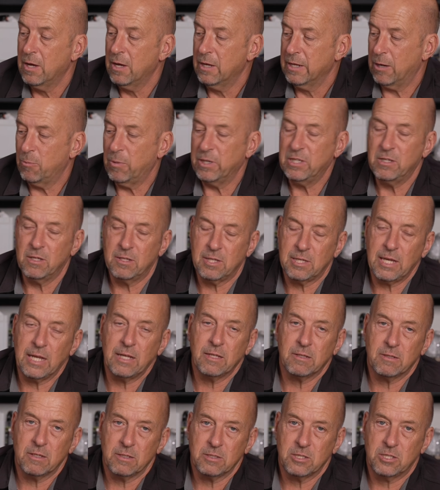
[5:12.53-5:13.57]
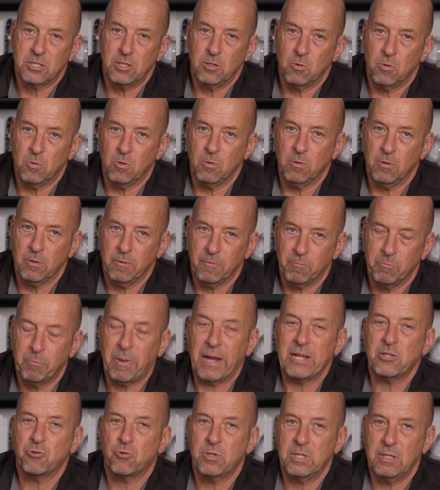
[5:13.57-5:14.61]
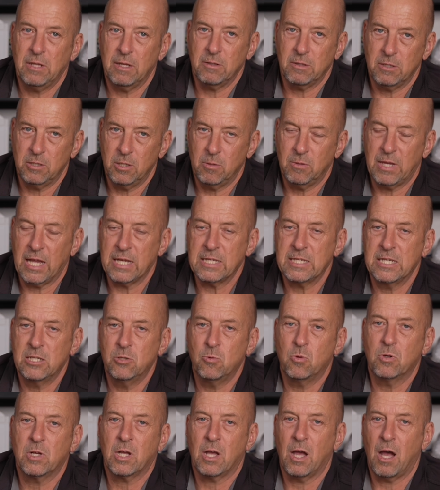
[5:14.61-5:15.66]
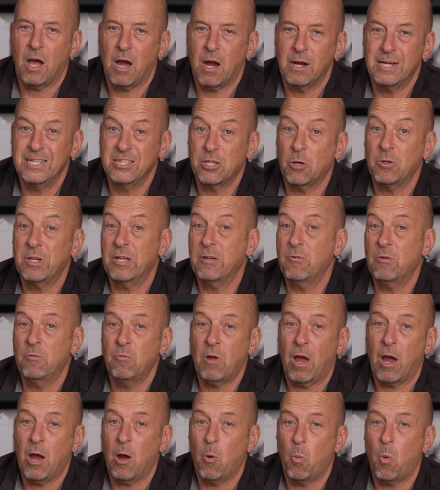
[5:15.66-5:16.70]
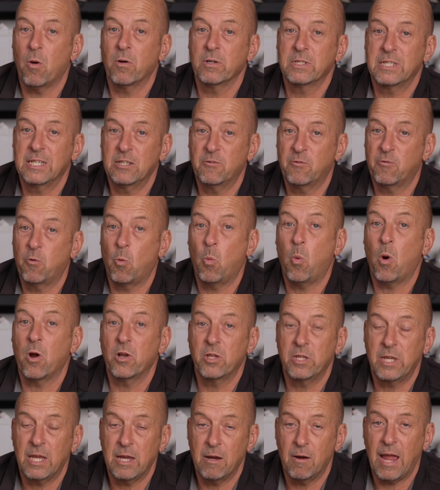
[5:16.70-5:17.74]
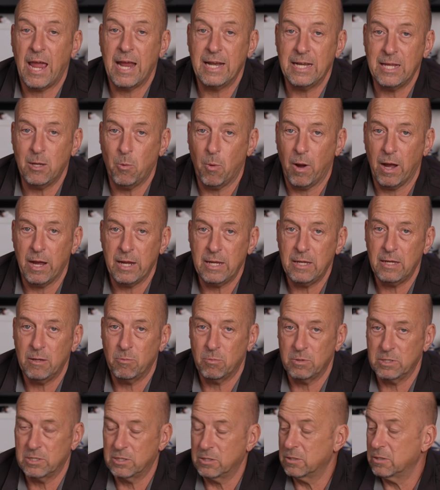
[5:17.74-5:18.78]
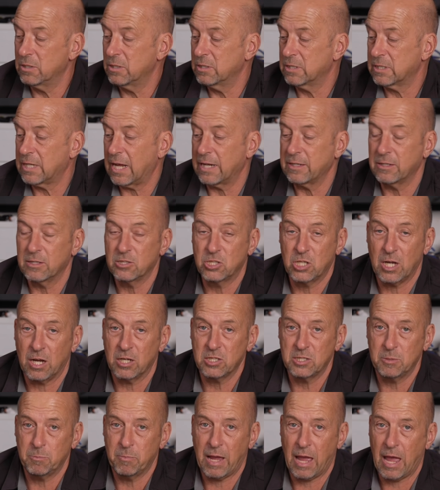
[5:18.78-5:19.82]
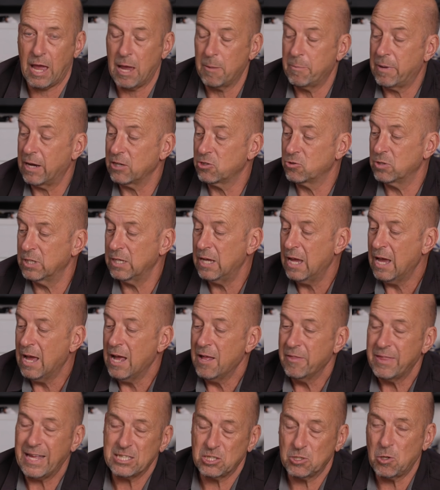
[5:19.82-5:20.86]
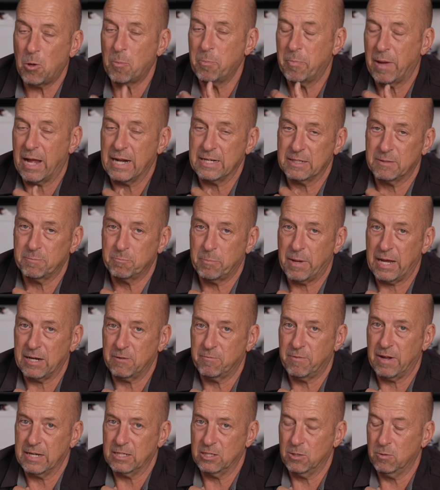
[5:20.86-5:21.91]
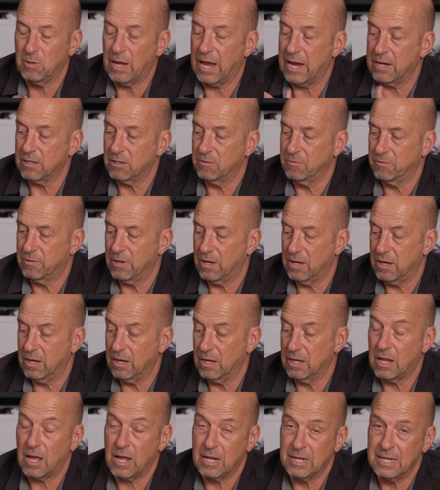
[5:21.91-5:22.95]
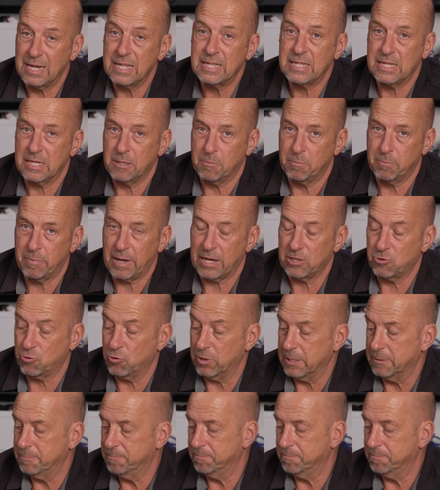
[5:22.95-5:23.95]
And when you think that your battery that you get in your car is only warranted for 1 year anyway, which is your standard charging battery, that's not bad value out of a lithium battery.